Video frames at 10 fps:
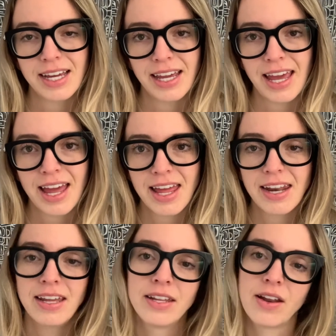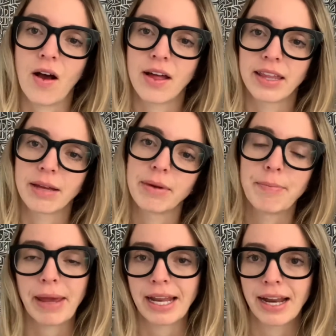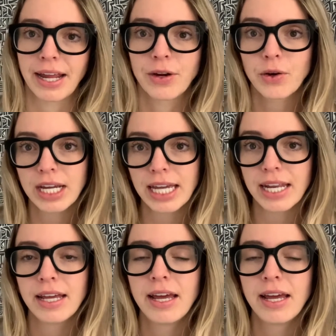Again, not only by making a grid,